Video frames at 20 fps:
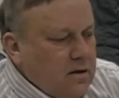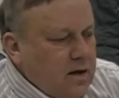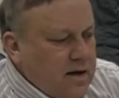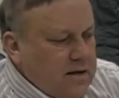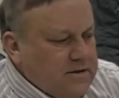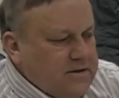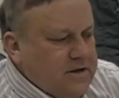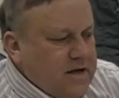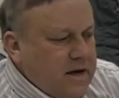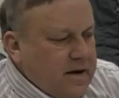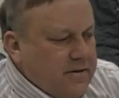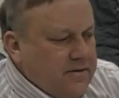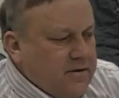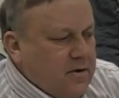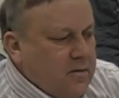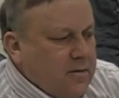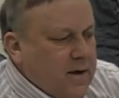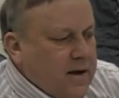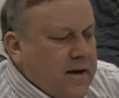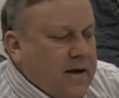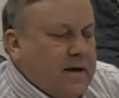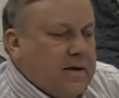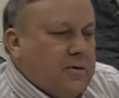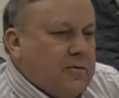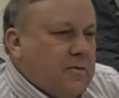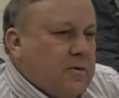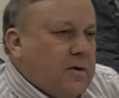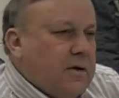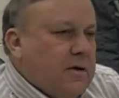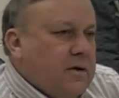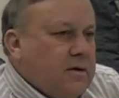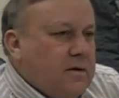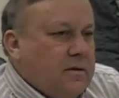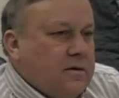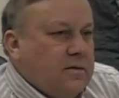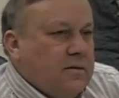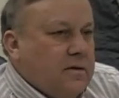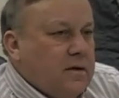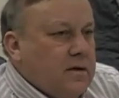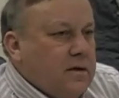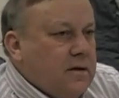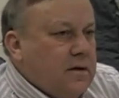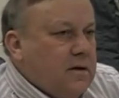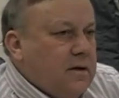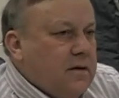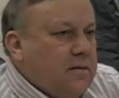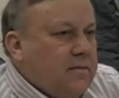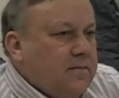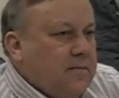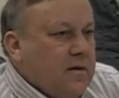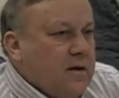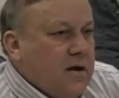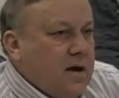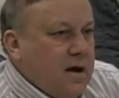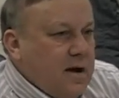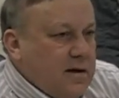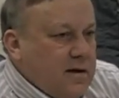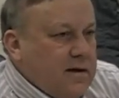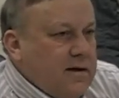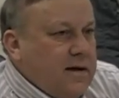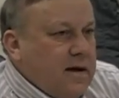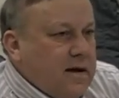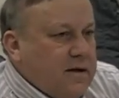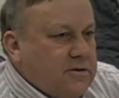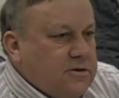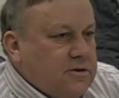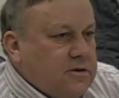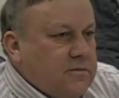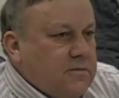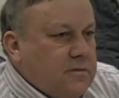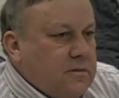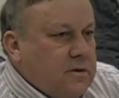I decided to throw my hat in the ring, and I laid out